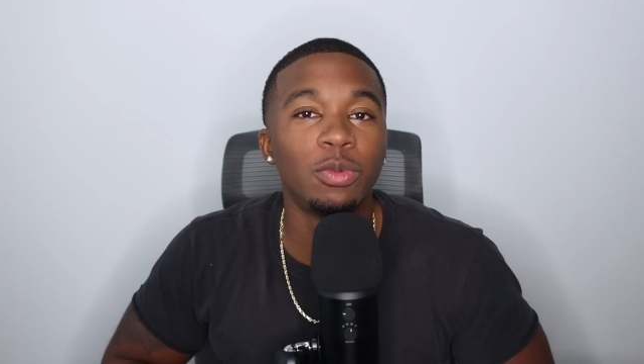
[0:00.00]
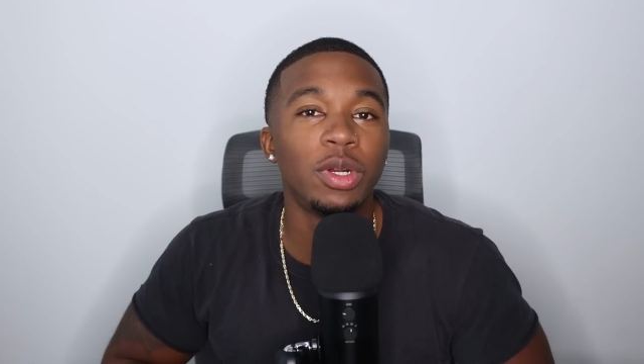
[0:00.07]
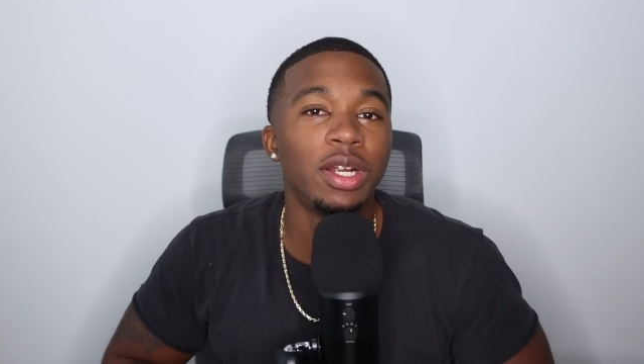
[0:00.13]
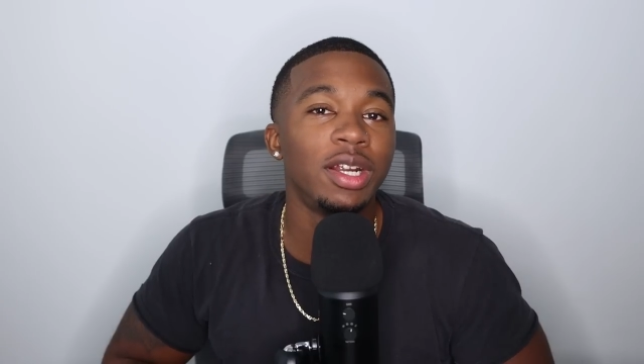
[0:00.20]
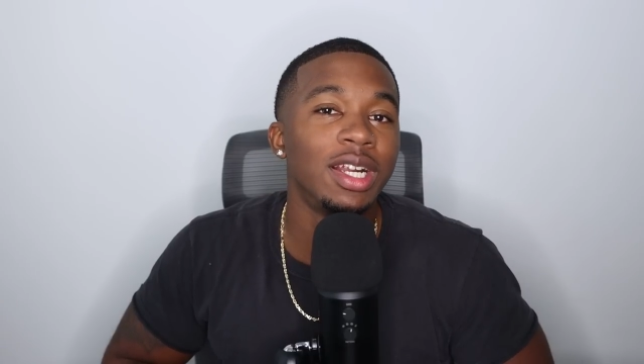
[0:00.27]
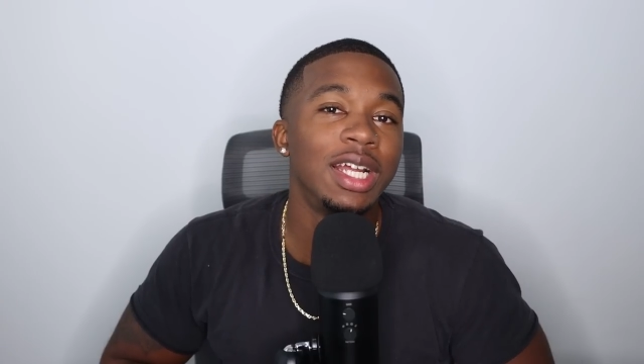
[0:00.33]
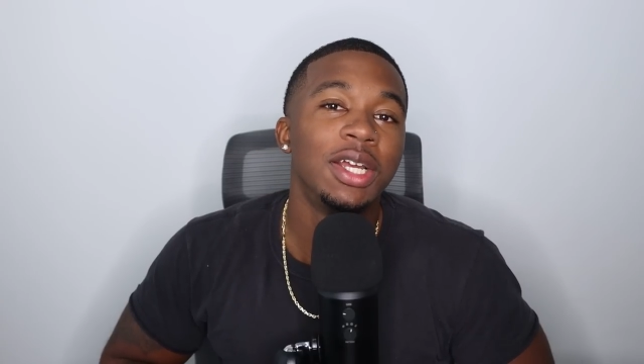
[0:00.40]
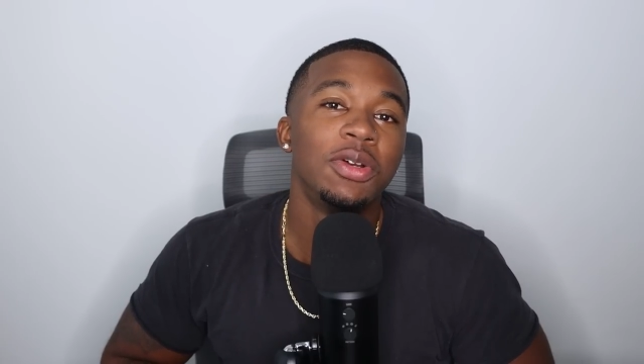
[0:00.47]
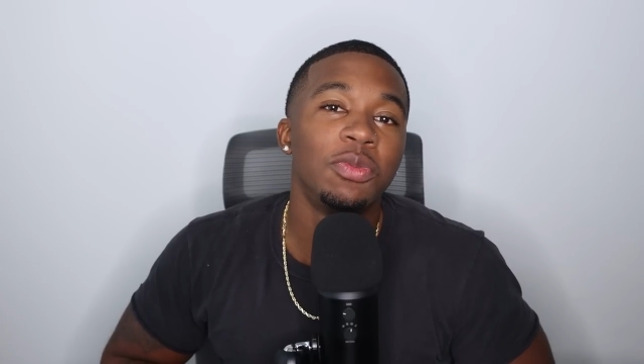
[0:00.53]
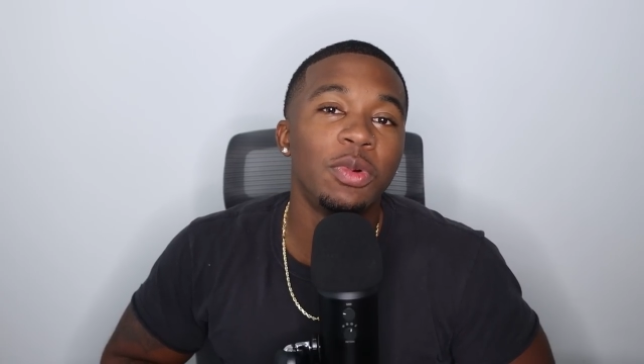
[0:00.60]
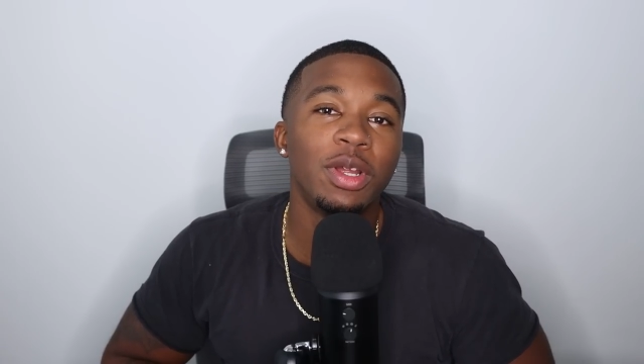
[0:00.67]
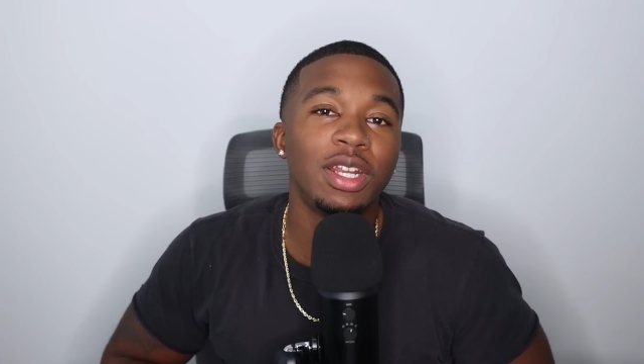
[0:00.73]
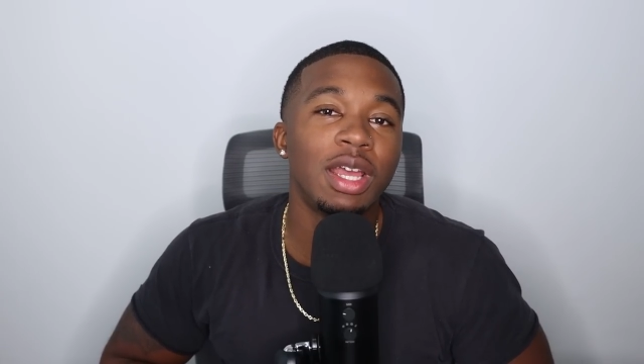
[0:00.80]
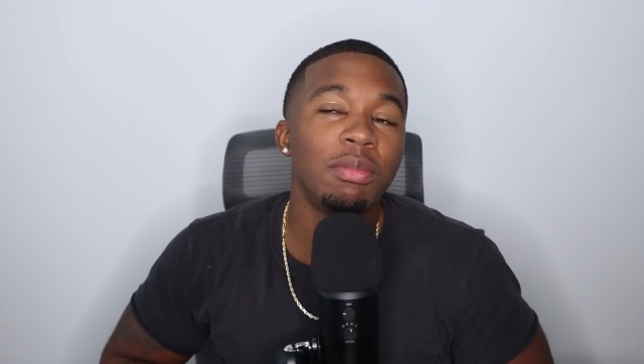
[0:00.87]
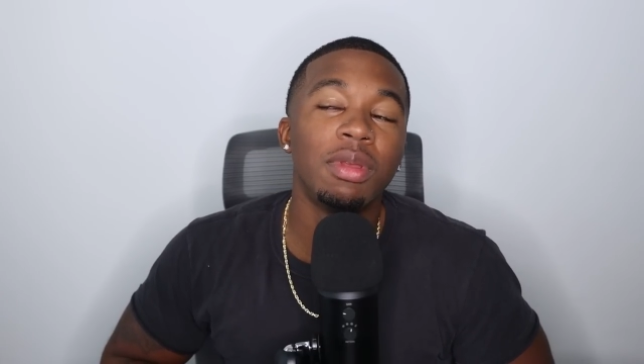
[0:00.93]
where
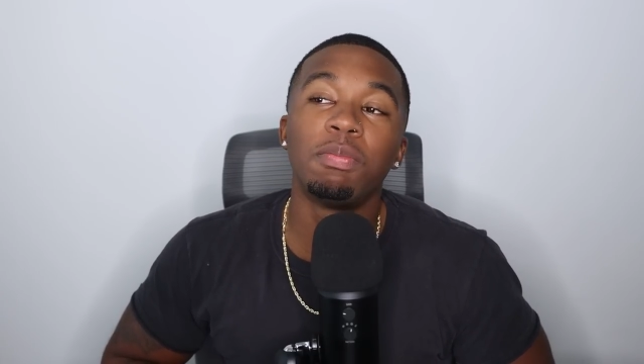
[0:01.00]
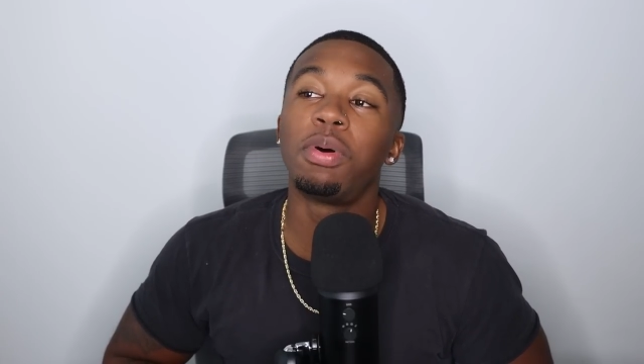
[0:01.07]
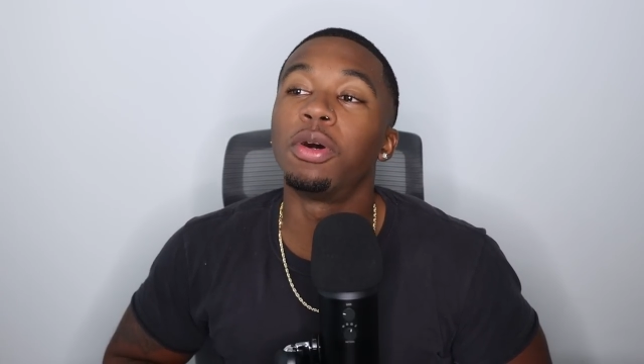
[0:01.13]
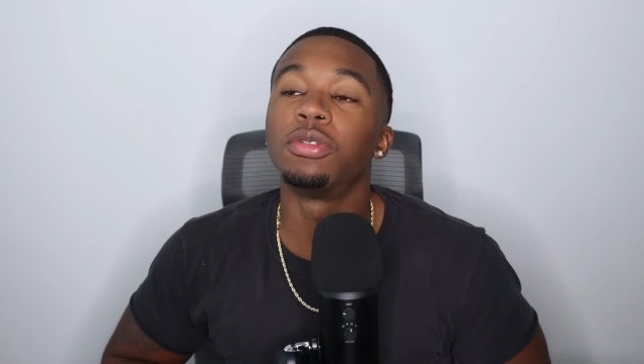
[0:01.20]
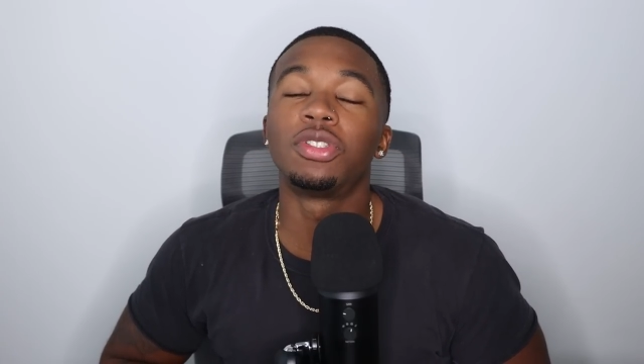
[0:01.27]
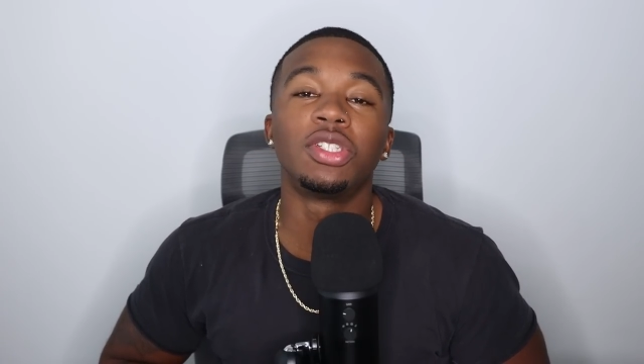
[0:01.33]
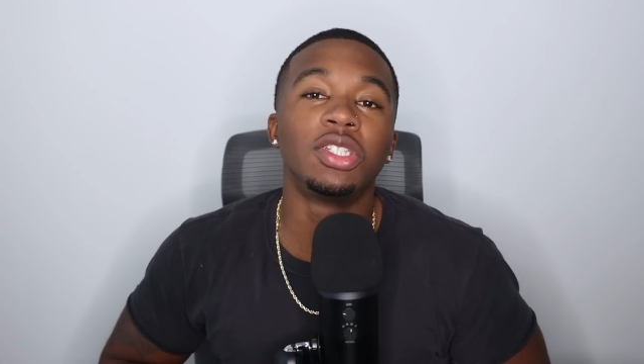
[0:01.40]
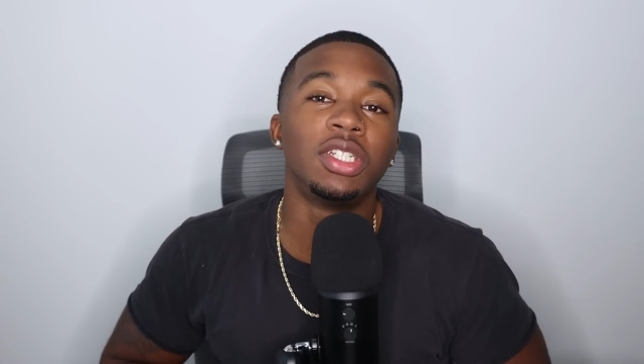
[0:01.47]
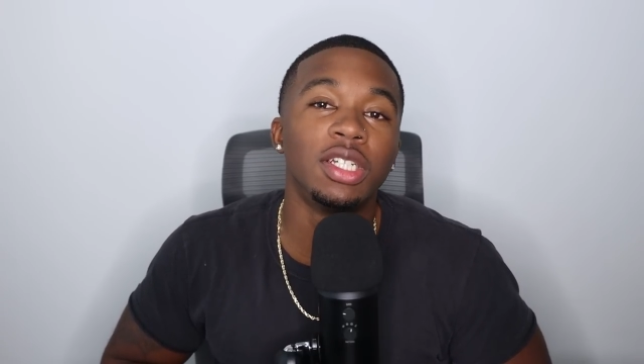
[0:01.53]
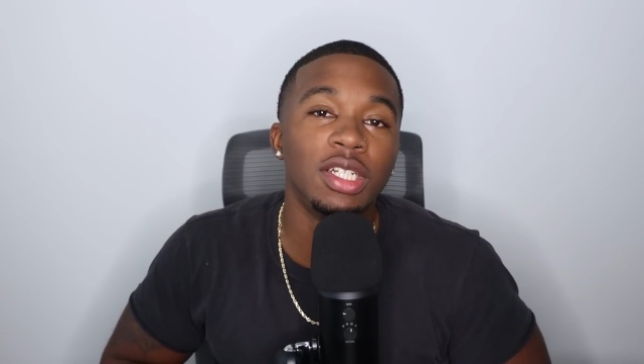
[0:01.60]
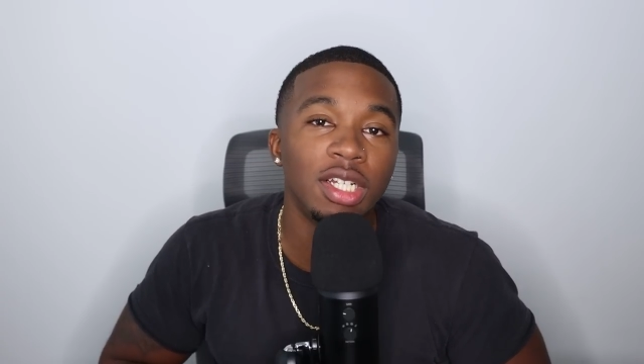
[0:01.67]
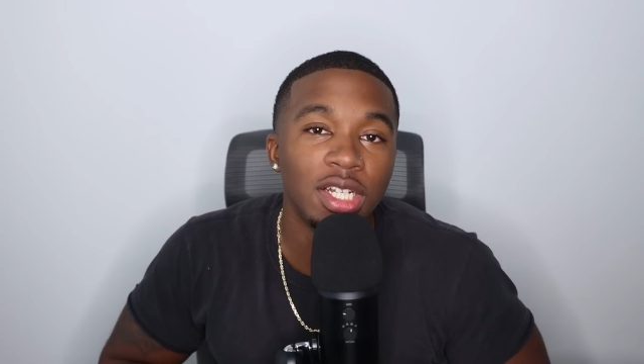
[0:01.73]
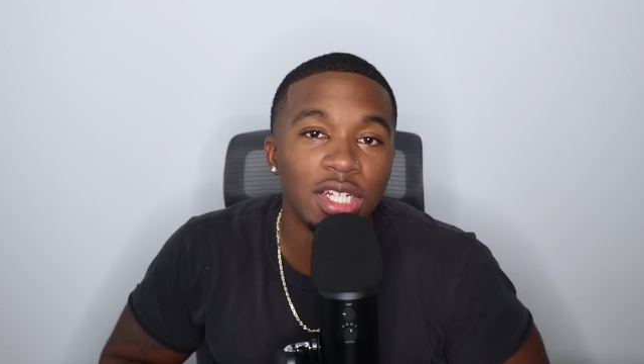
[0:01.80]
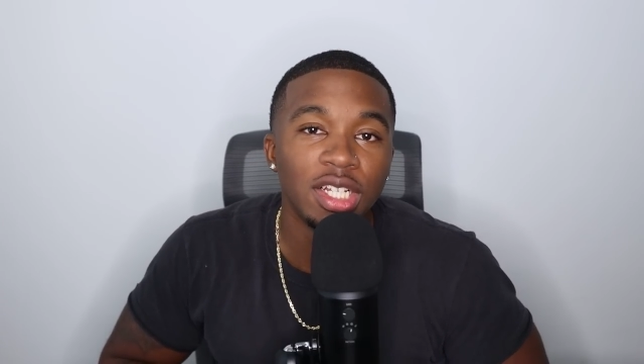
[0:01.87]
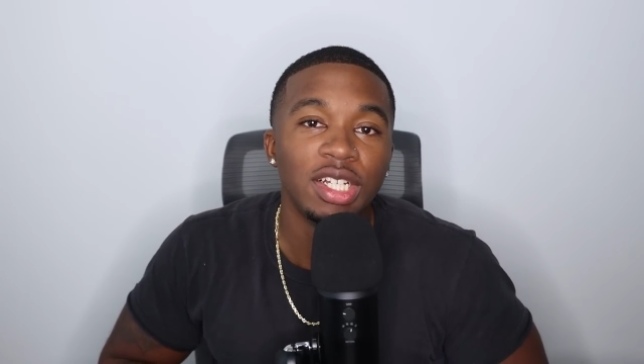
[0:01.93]
where they be posting the